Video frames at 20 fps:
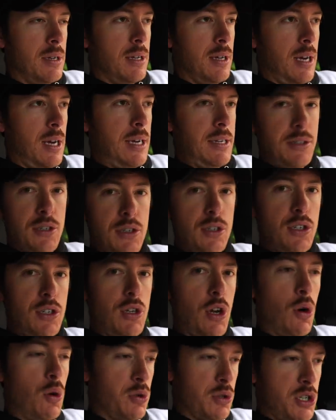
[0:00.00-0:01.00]
I
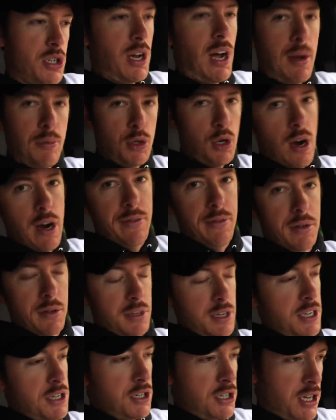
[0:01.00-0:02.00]
don't stop driving,
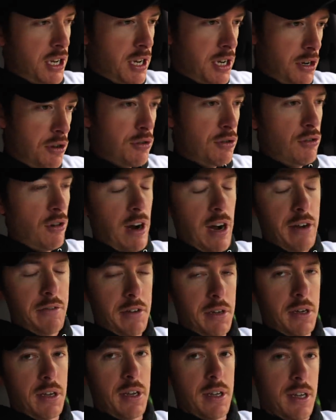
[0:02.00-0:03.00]
continue
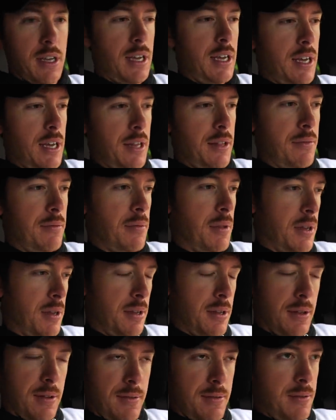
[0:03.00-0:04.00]
driving. And
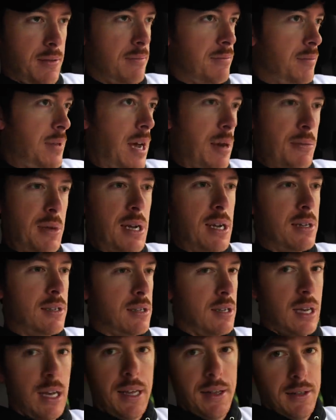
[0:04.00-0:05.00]
that means
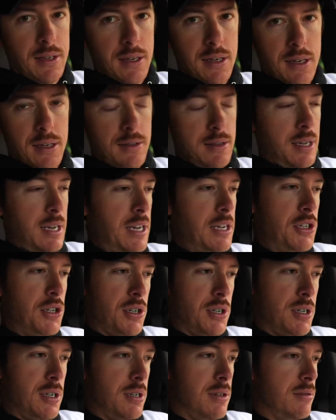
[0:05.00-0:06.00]
that the
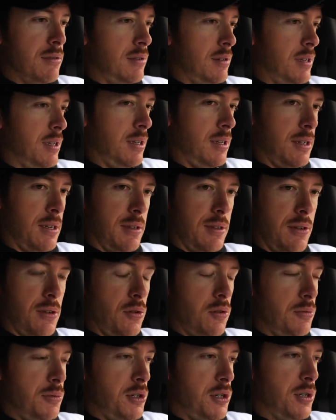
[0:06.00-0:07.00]
engine, the
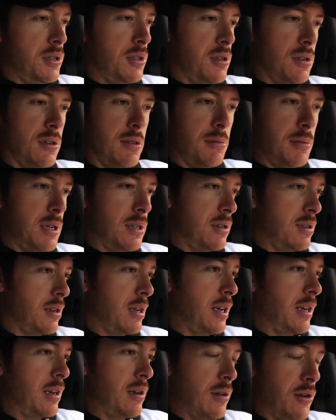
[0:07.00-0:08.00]
whole emission system, that's
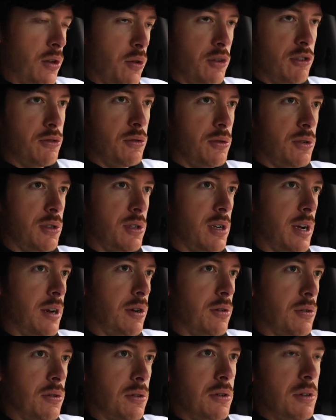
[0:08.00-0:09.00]
like going through a
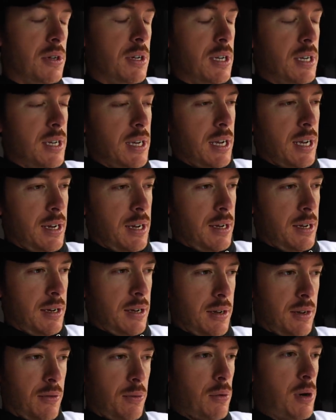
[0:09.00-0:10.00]
cycle,
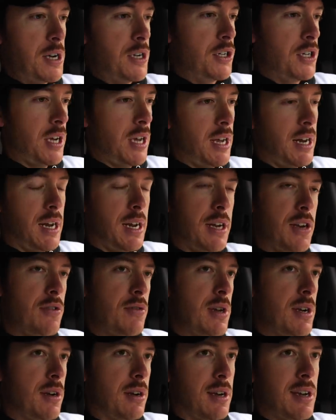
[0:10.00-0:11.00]
a regen, and you
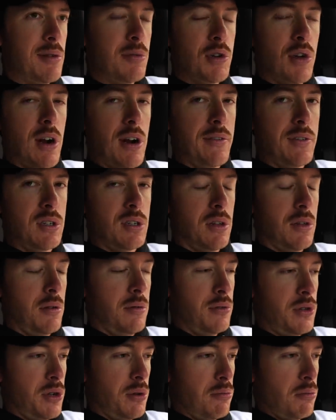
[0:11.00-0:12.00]
need to keep driving
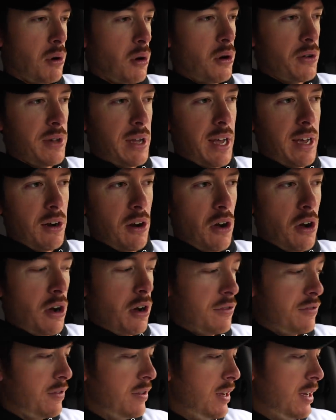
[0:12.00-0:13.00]
to burn that
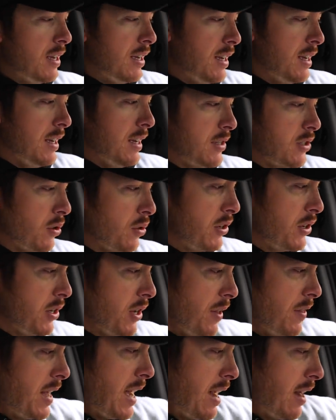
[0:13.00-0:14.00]
off. It's only
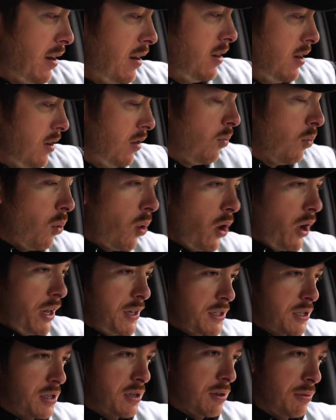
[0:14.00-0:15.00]
done that
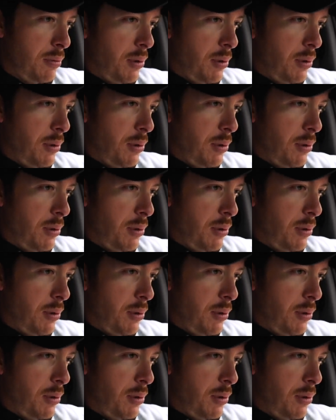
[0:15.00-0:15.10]
once.